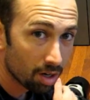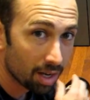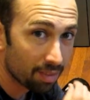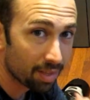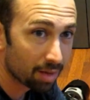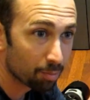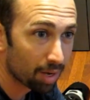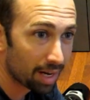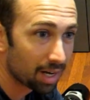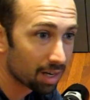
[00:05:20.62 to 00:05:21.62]
and then
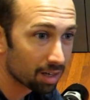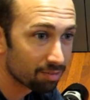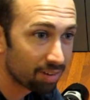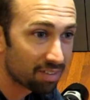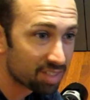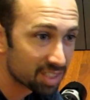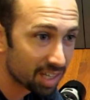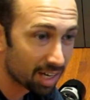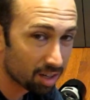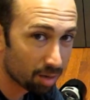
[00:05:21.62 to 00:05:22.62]
my 5D's
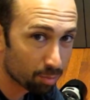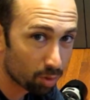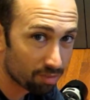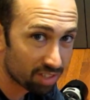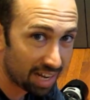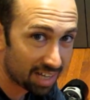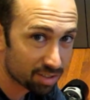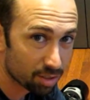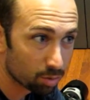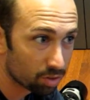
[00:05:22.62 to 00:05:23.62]
got an onboard flash,
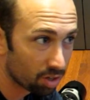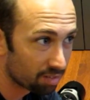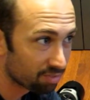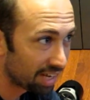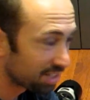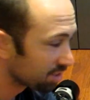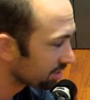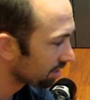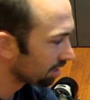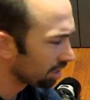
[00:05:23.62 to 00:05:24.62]
so a lot of flashes
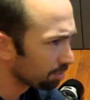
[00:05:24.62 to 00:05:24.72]
there.